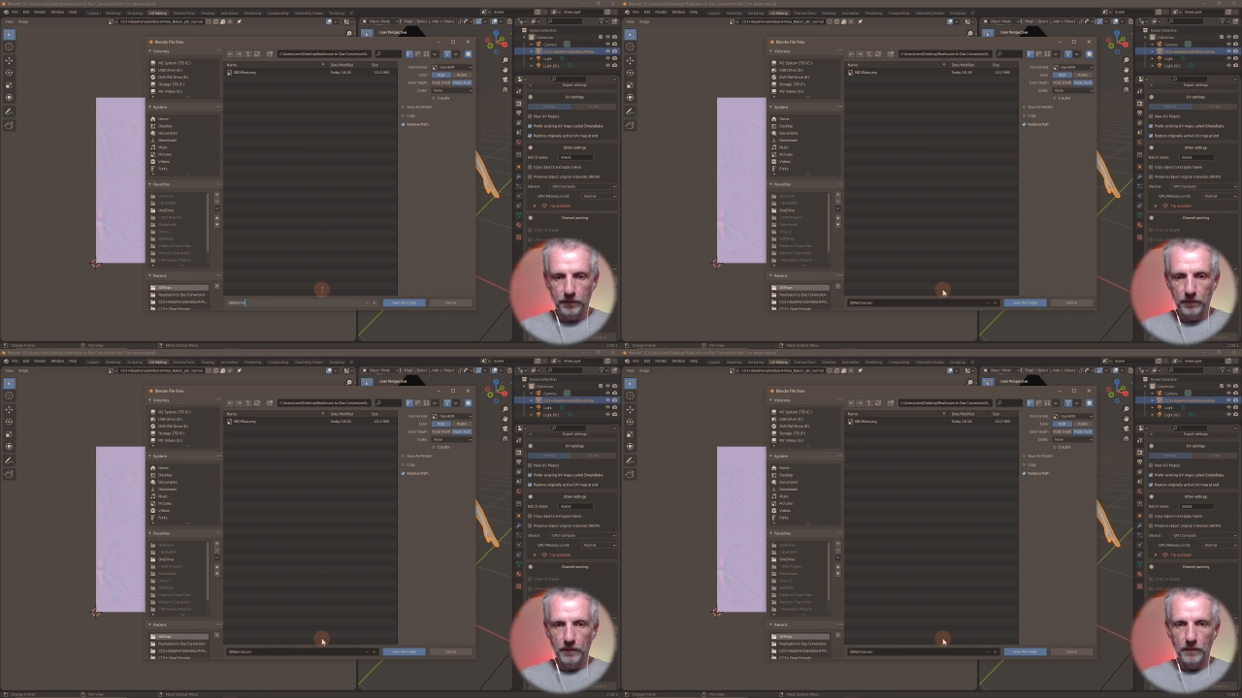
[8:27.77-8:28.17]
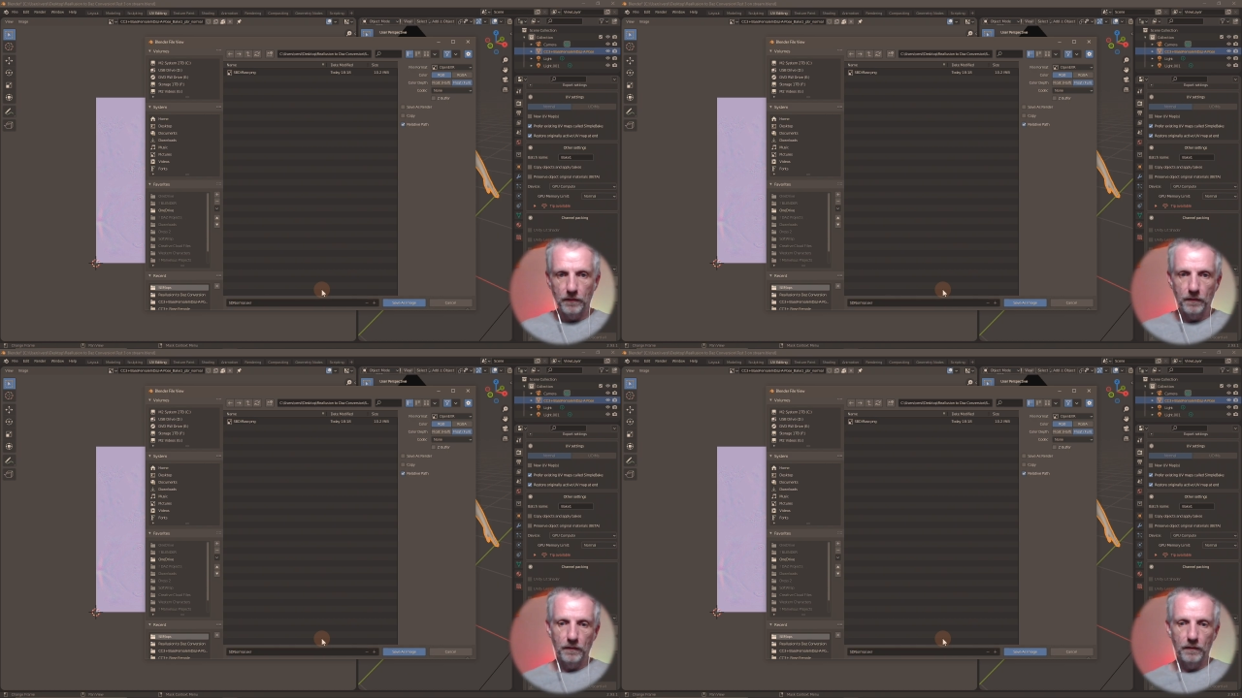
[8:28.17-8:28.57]

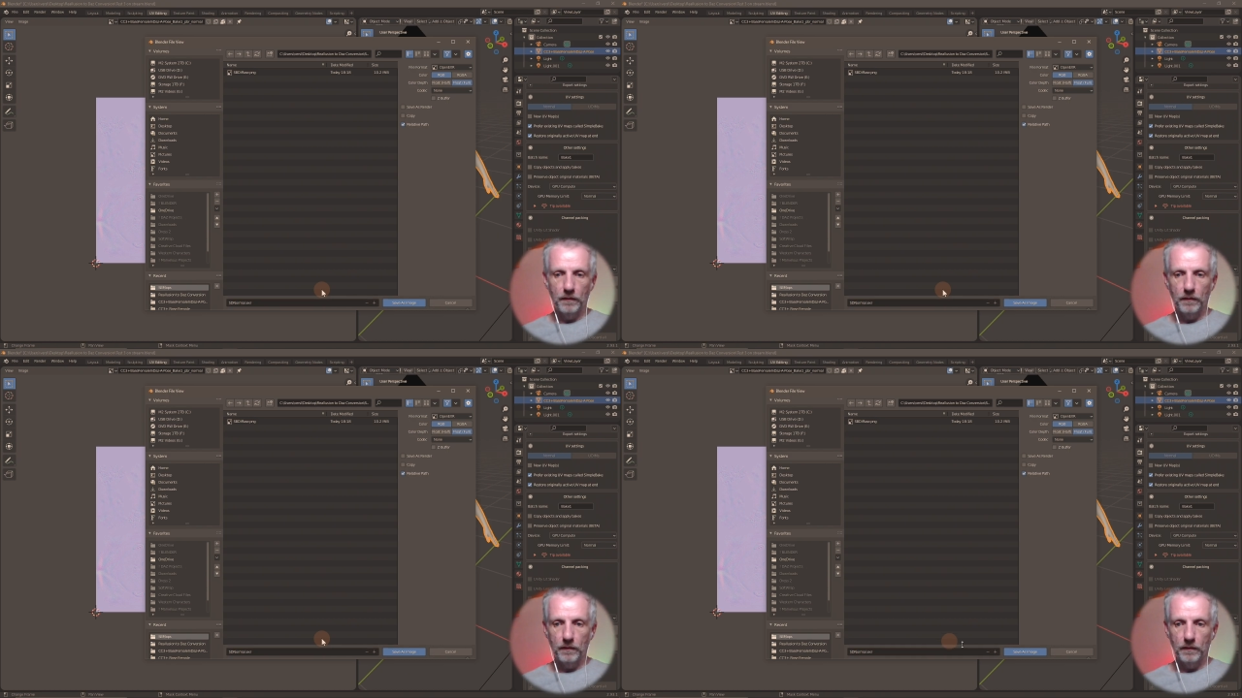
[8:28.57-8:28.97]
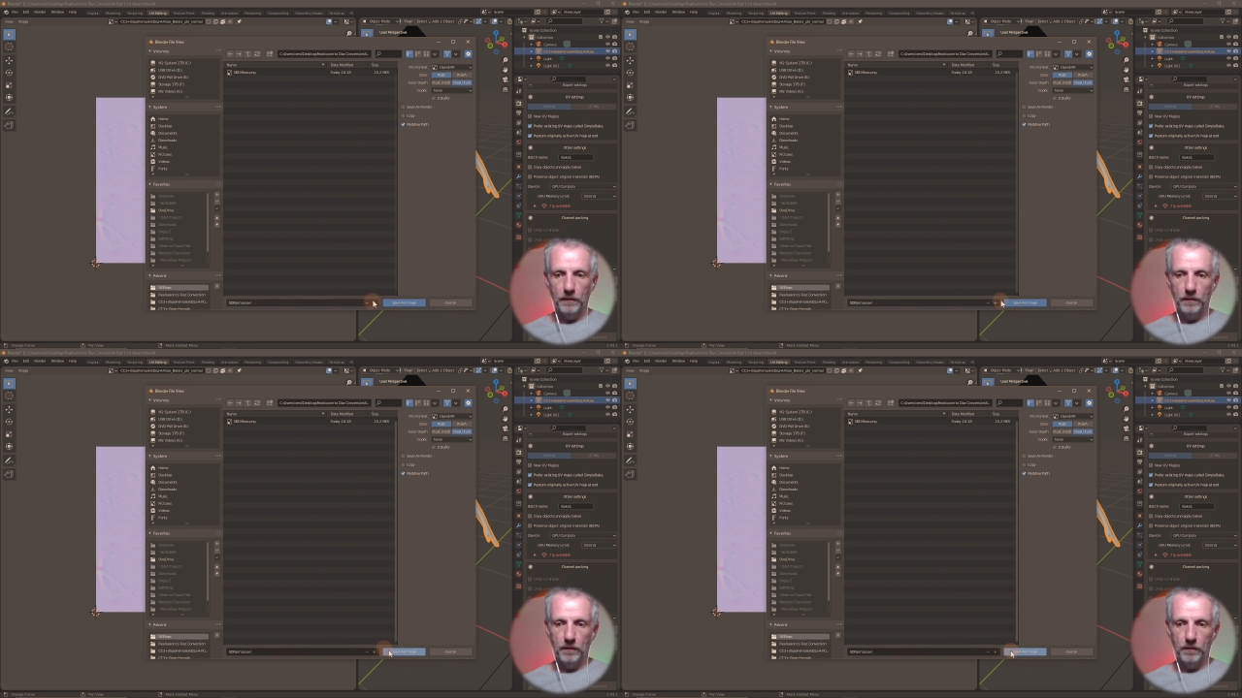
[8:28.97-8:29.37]

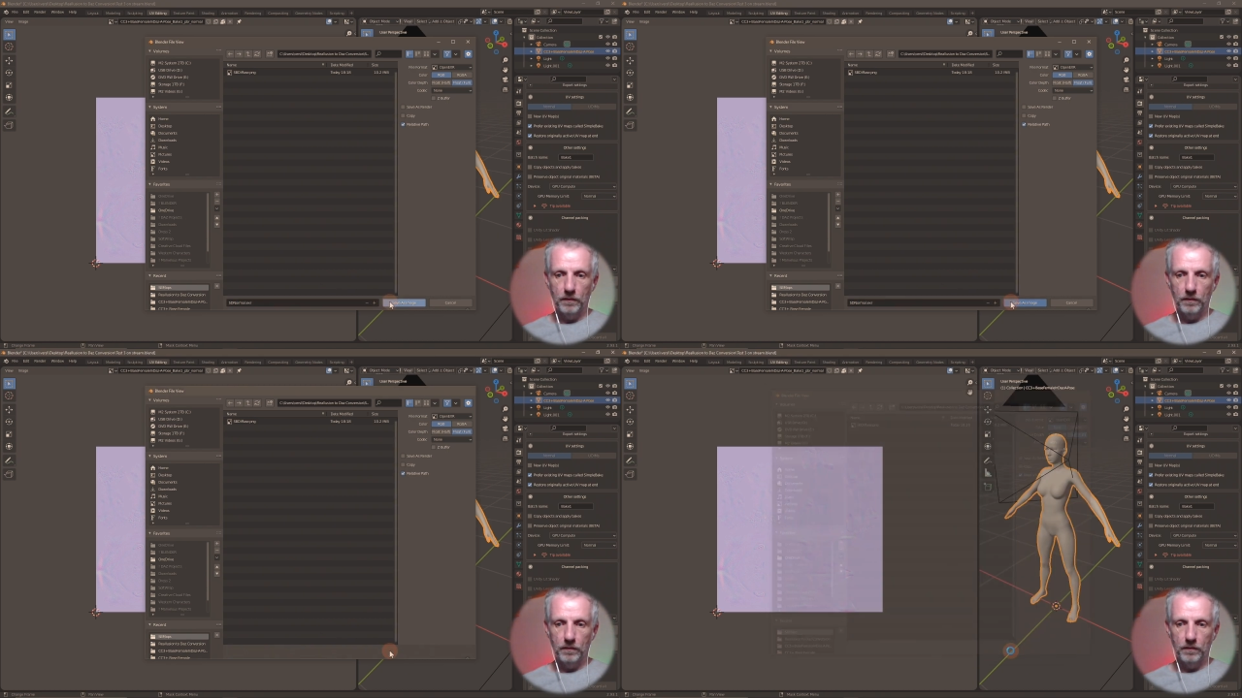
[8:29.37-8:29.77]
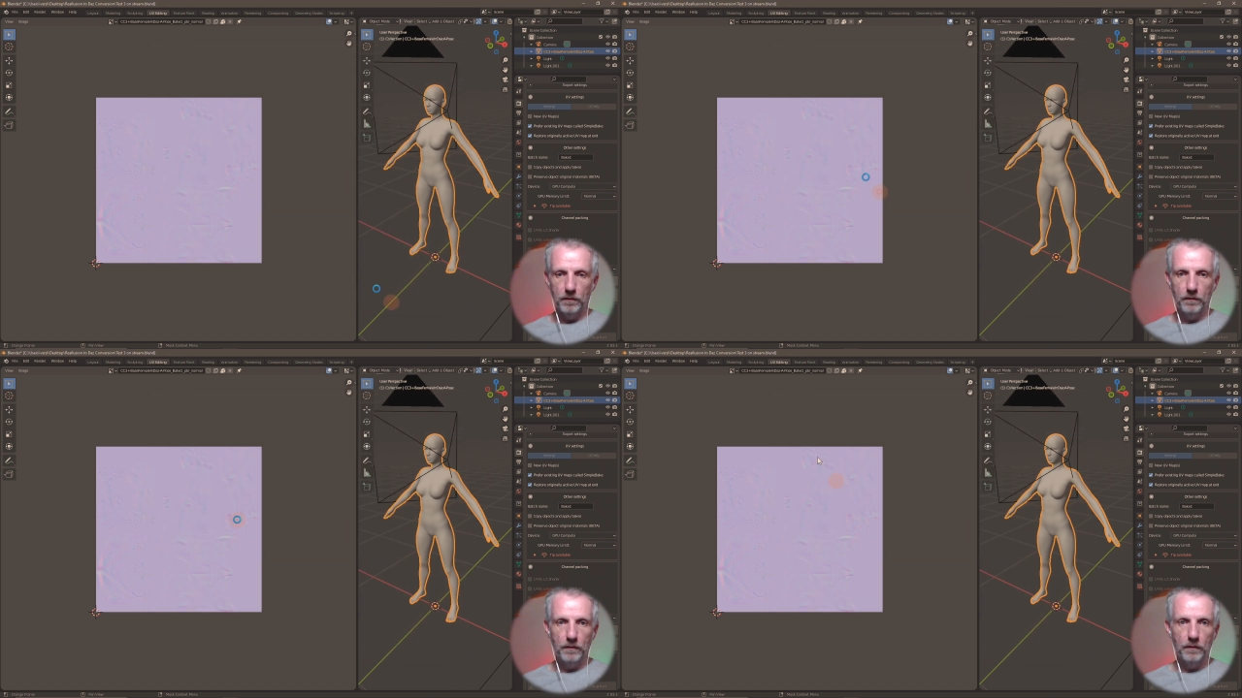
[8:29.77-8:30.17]

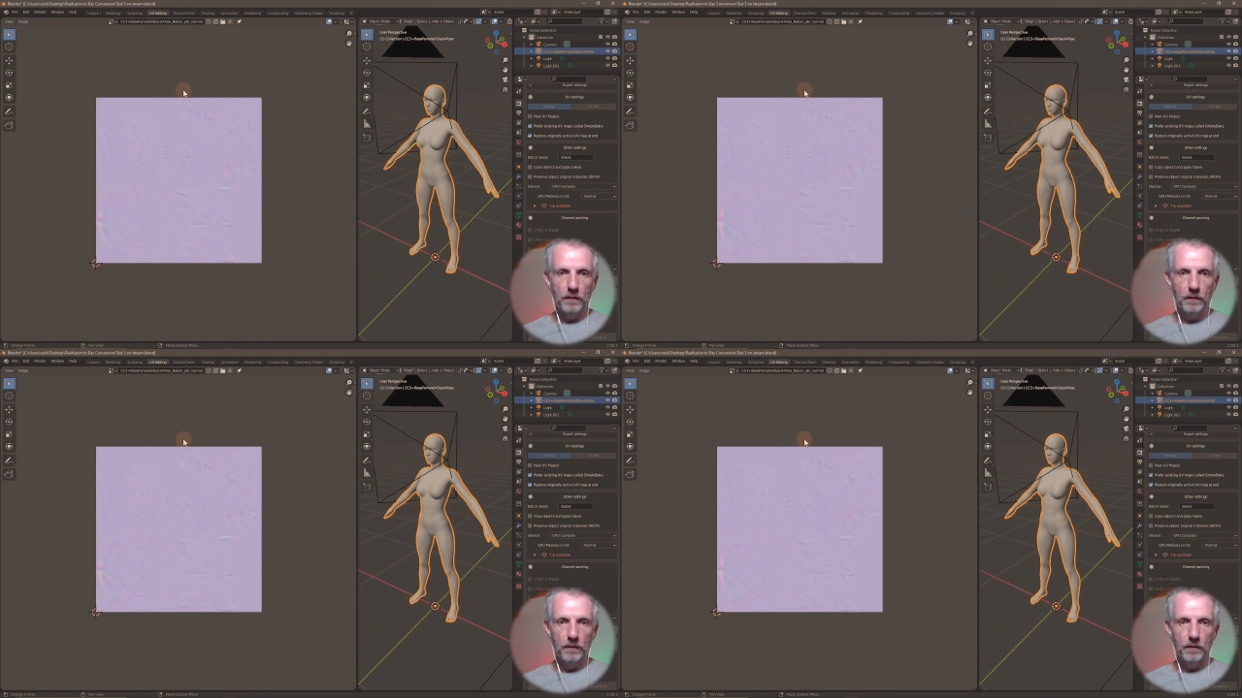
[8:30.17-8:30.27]
[no speech]